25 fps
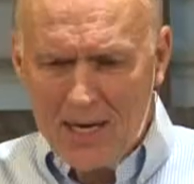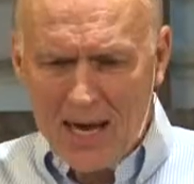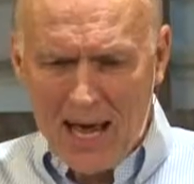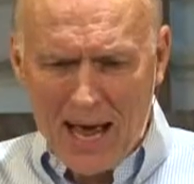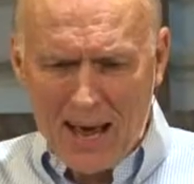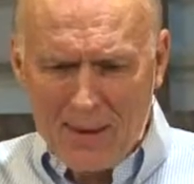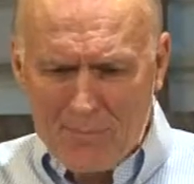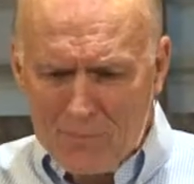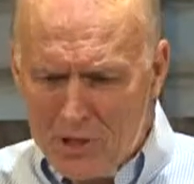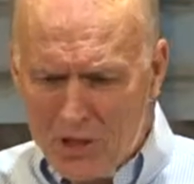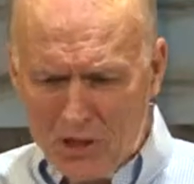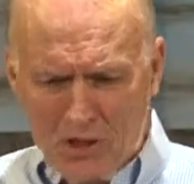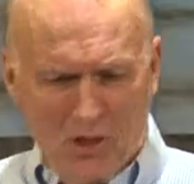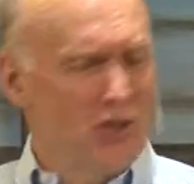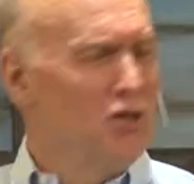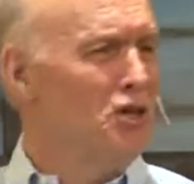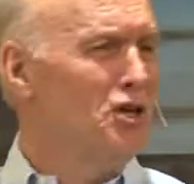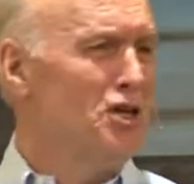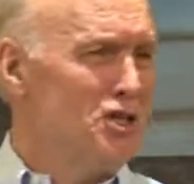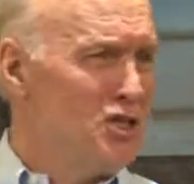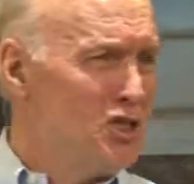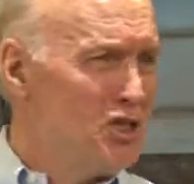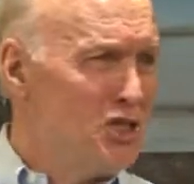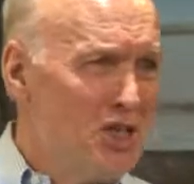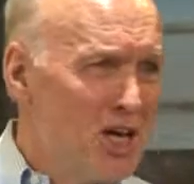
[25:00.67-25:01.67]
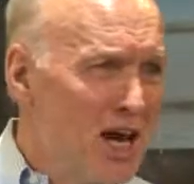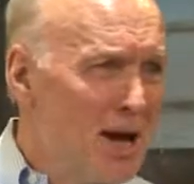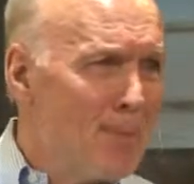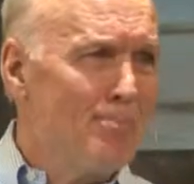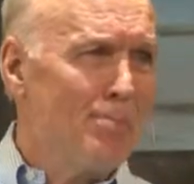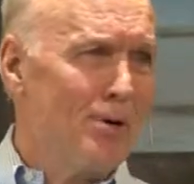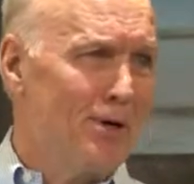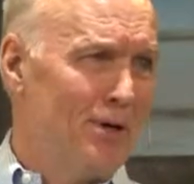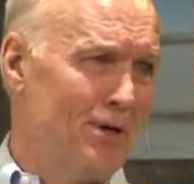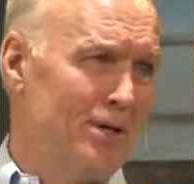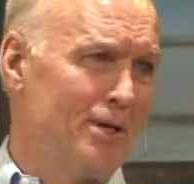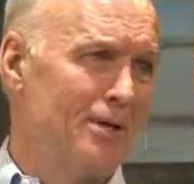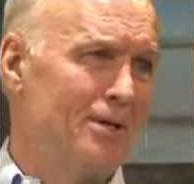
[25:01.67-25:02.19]
I'm the good
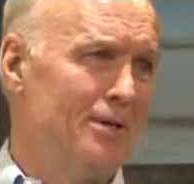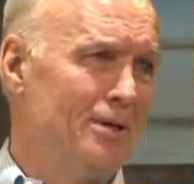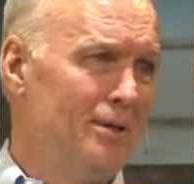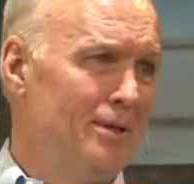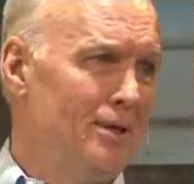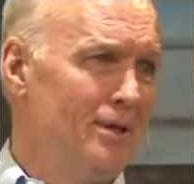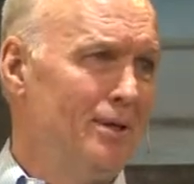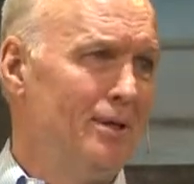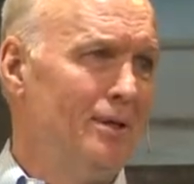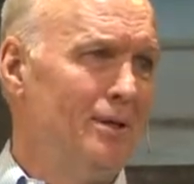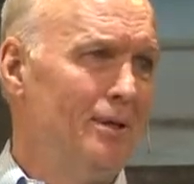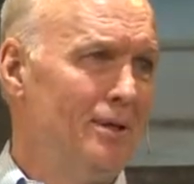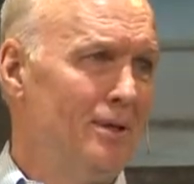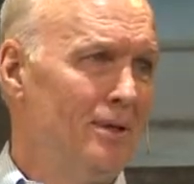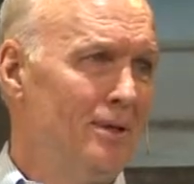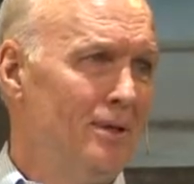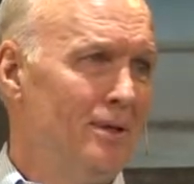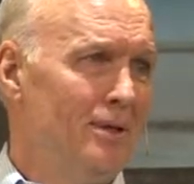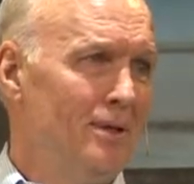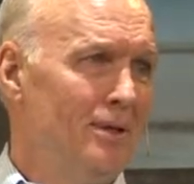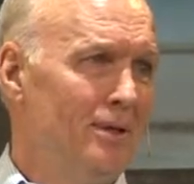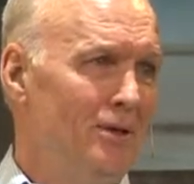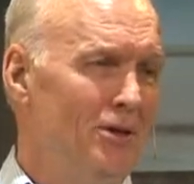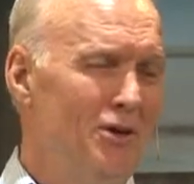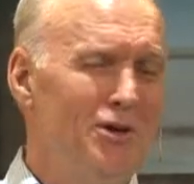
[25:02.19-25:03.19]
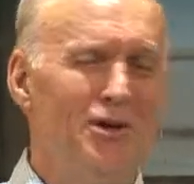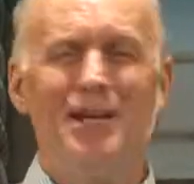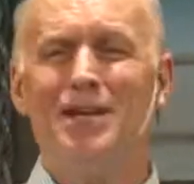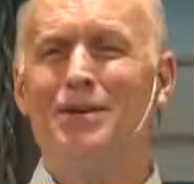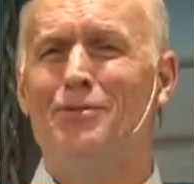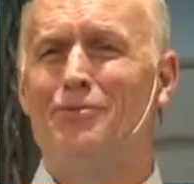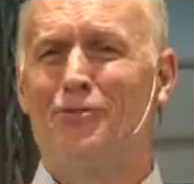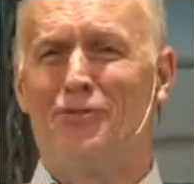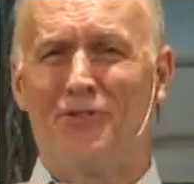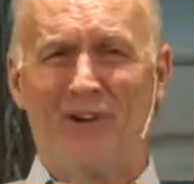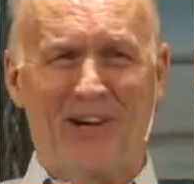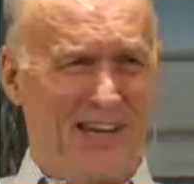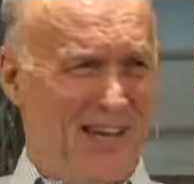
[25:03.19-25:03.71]
shepherd. You need
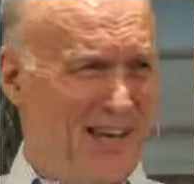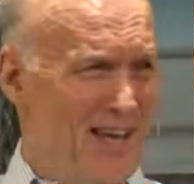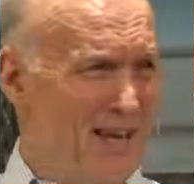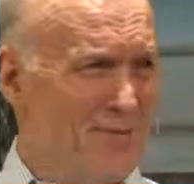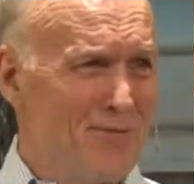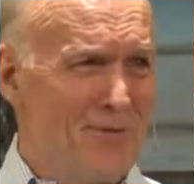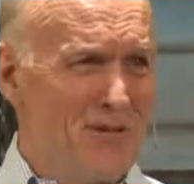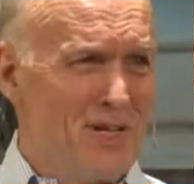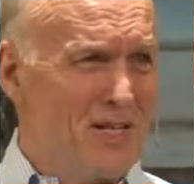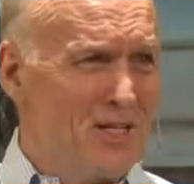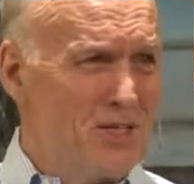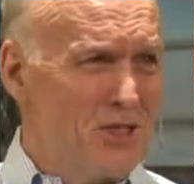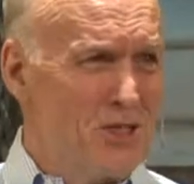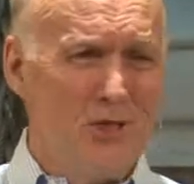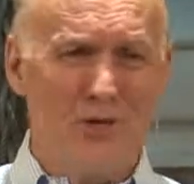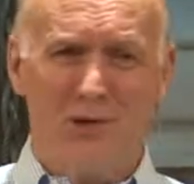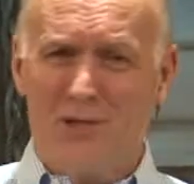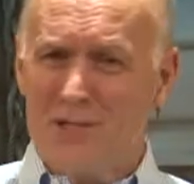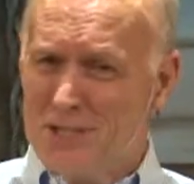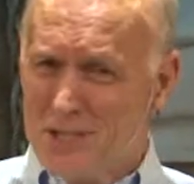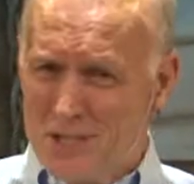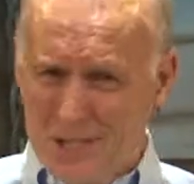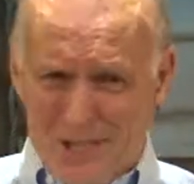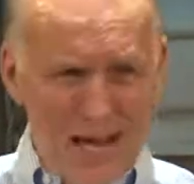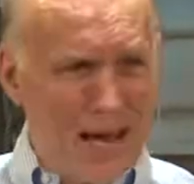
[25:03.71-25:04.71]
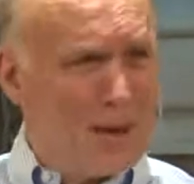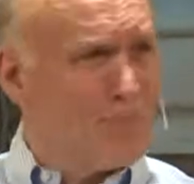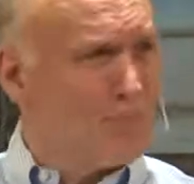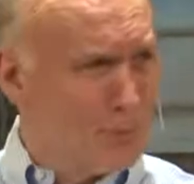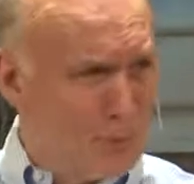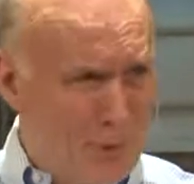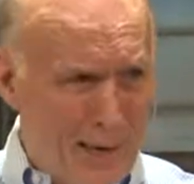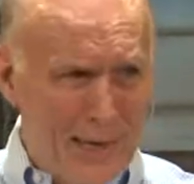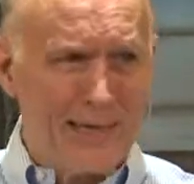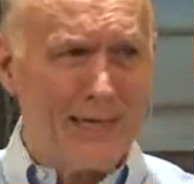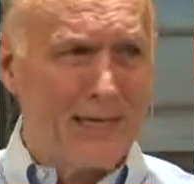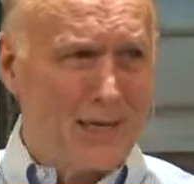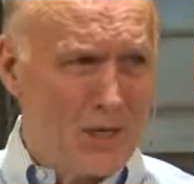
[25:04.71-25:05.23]
forgiveness. You can stop
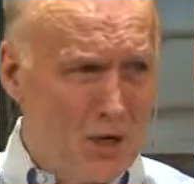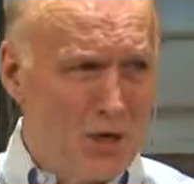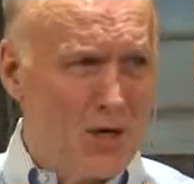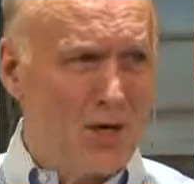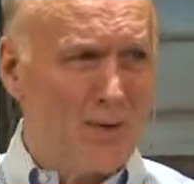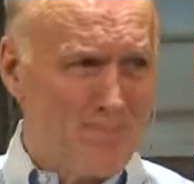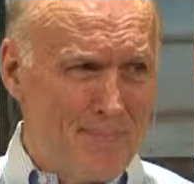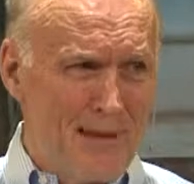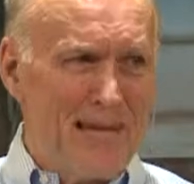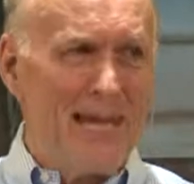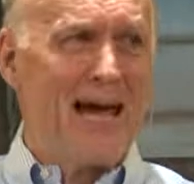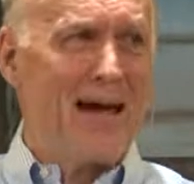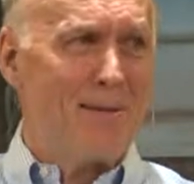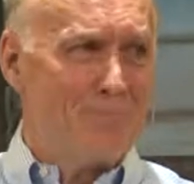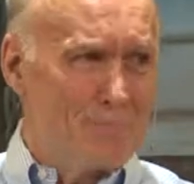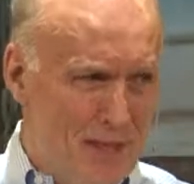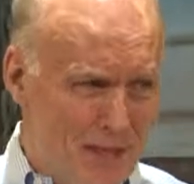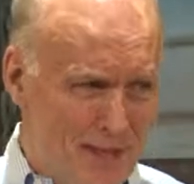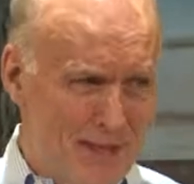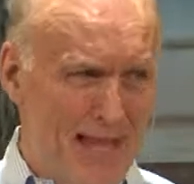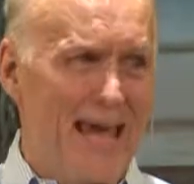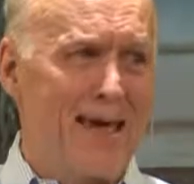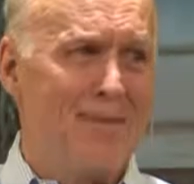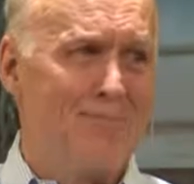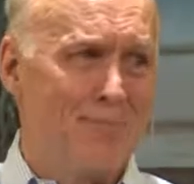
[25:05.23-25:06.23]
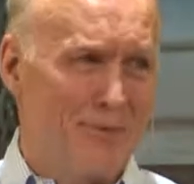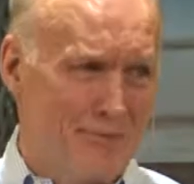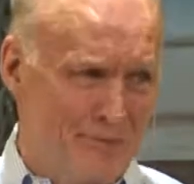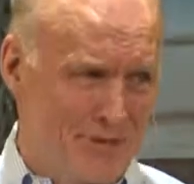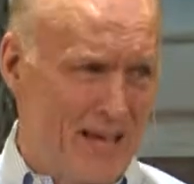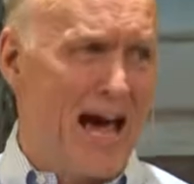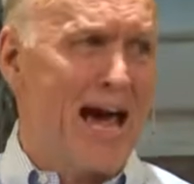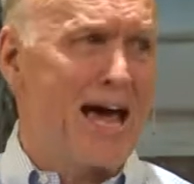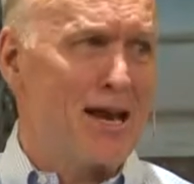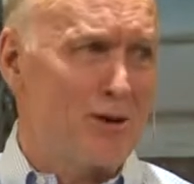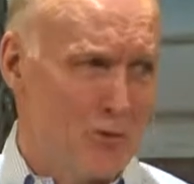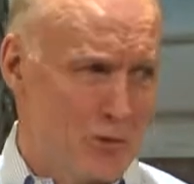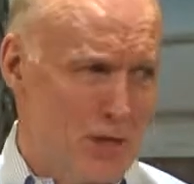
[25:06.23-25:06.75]
right here at me. I'm the Lamb of
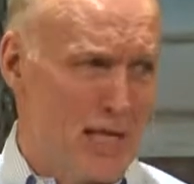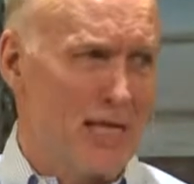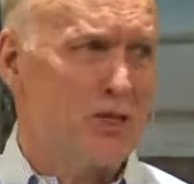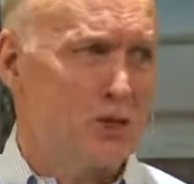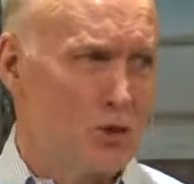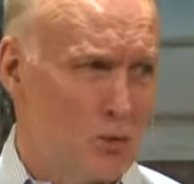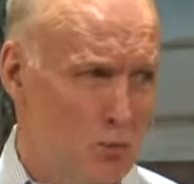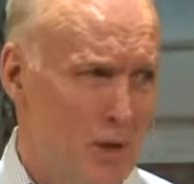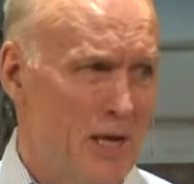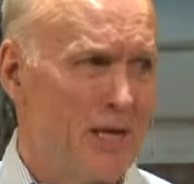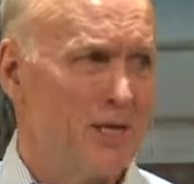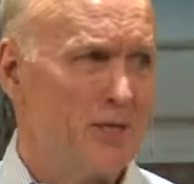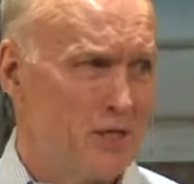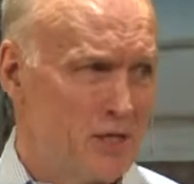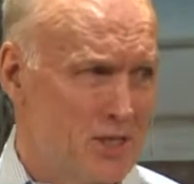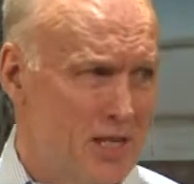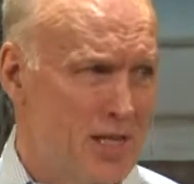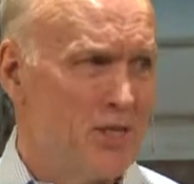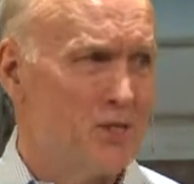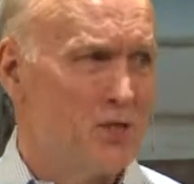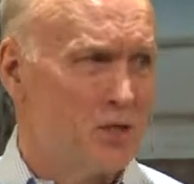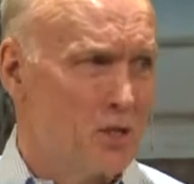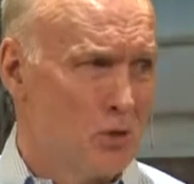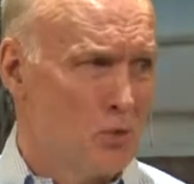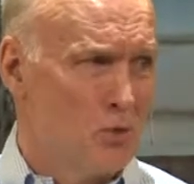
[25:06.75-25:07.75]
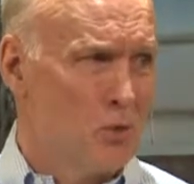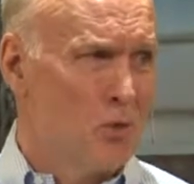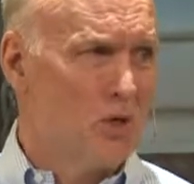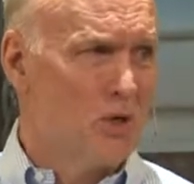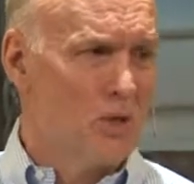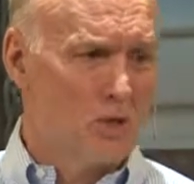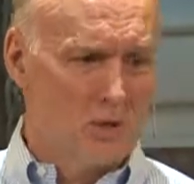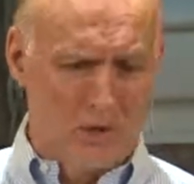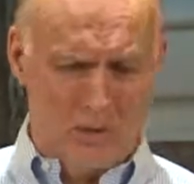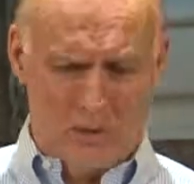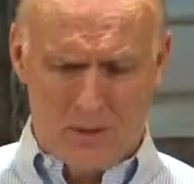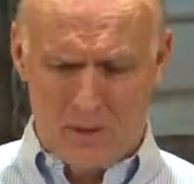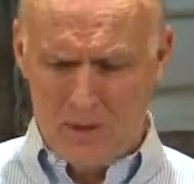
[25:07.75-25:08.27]
God who takes away the sins of the world.